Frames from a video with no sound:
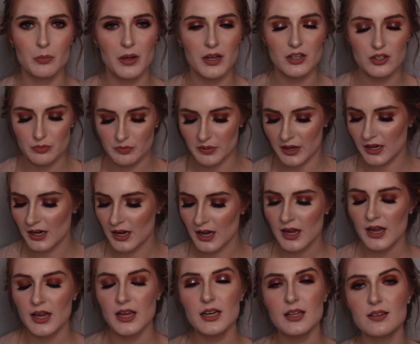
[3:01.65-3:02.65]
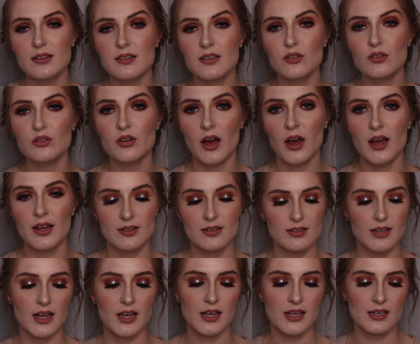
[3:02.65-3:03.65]
blush, but it is still nice,
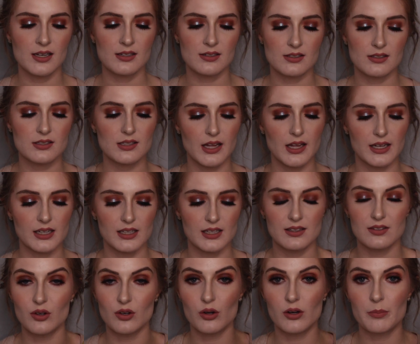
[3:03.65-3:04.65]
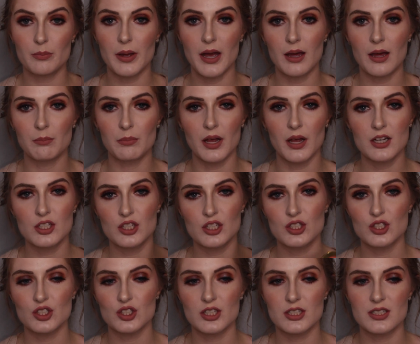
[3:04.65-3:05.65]
and it's not a bad blush.
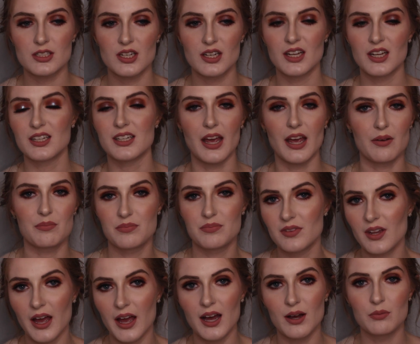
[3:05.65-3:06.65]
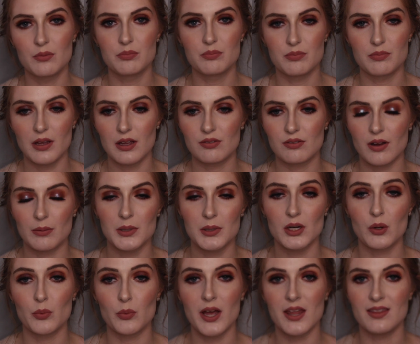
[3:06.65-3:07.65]
It's just, yeah, if I'm going
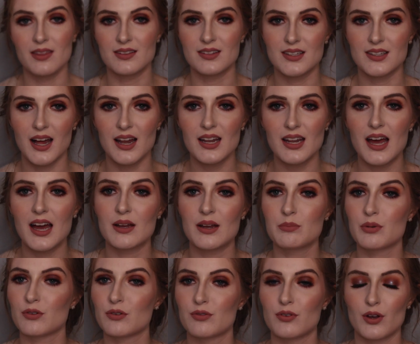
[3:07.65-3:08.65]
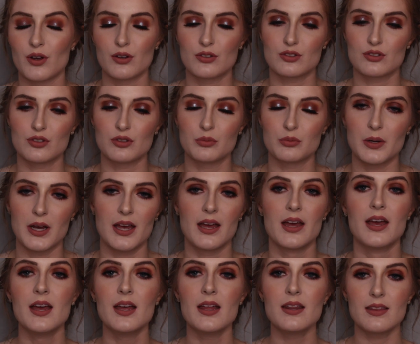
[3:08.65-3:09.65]
to wear this color, I'd prefer to
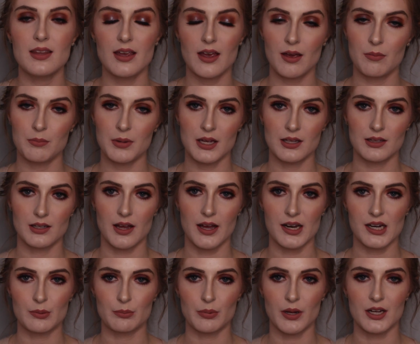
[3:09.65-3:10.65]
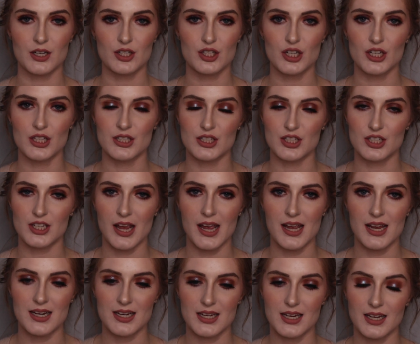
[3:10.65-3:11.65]
wear the Ambient Lighting Blush in the
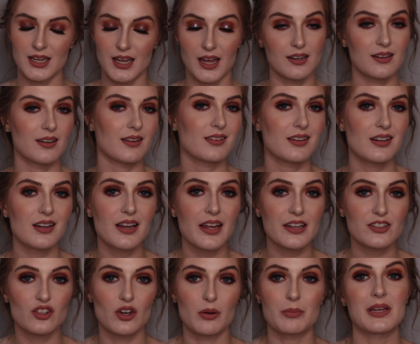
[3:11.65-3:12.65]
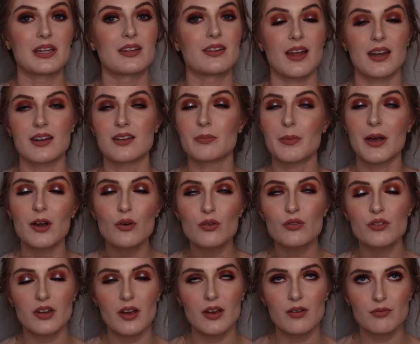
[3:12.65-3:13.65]
shade Incandescent Electra because that is my
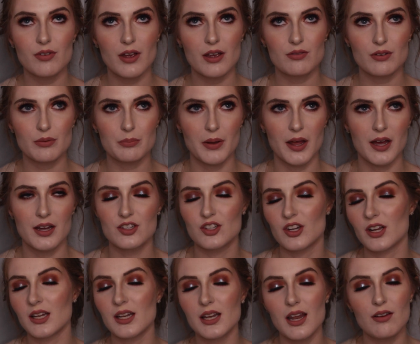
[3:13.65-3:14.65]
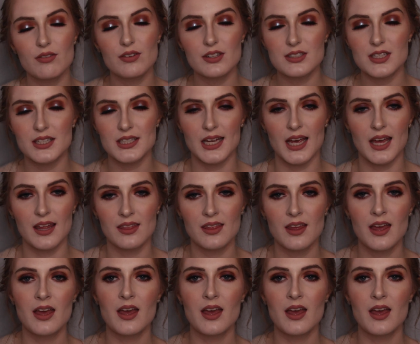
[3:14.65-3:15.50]
all-time favorite blush. Love it to death.